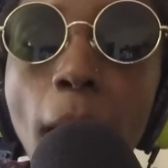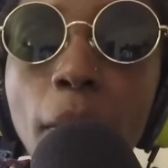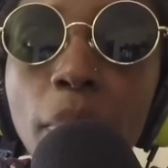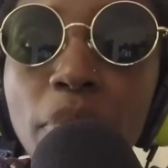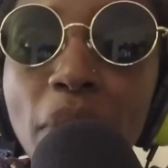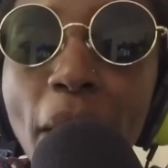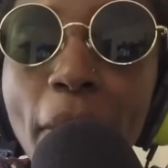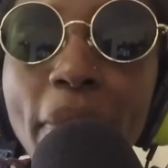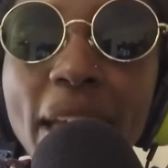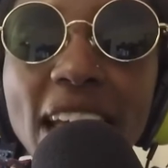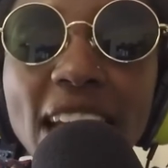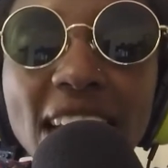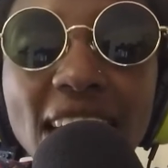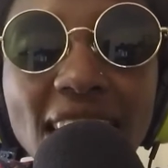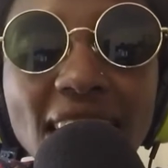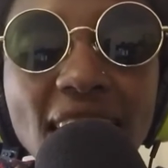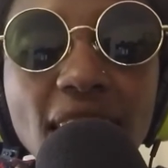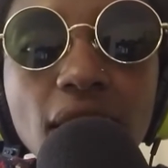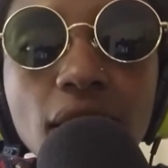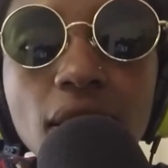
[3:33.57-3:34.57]
Maybe it
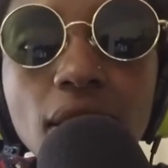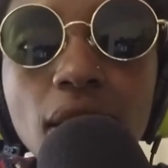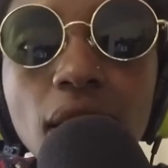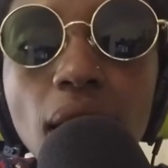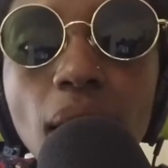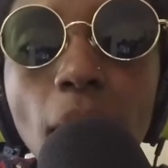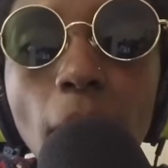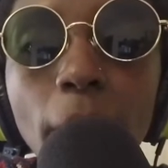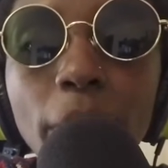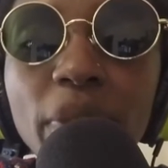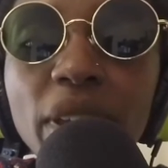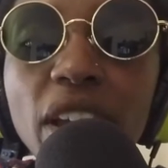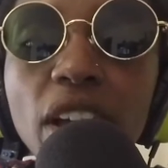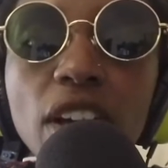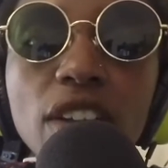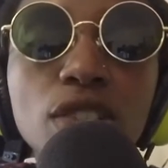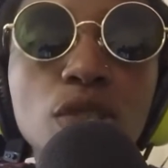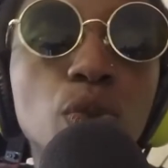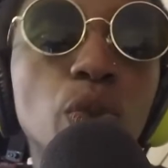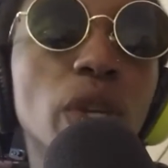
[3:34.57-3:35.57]
is
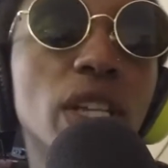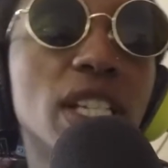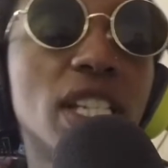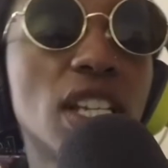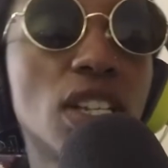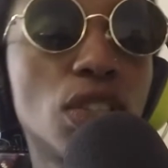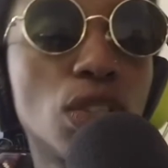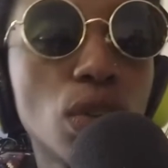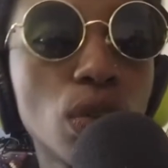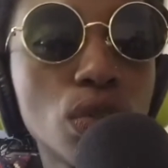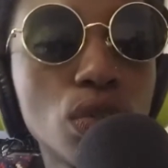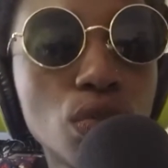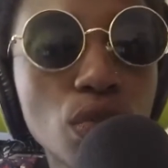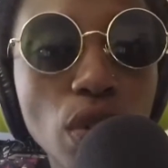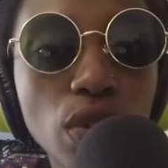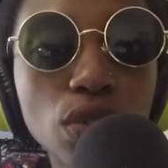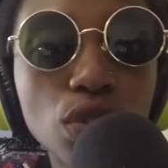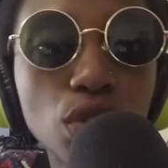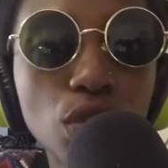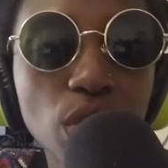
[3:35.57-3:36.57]
because we did those
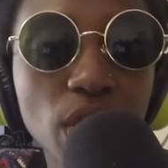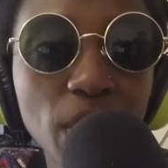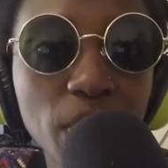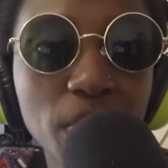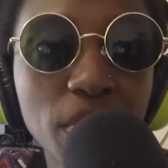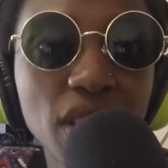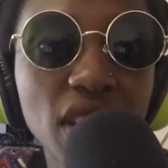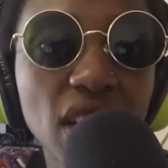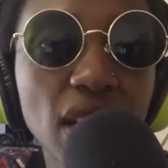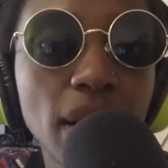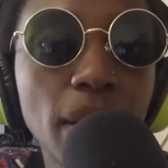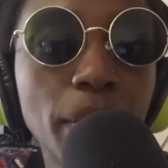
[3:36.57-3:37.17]
road trips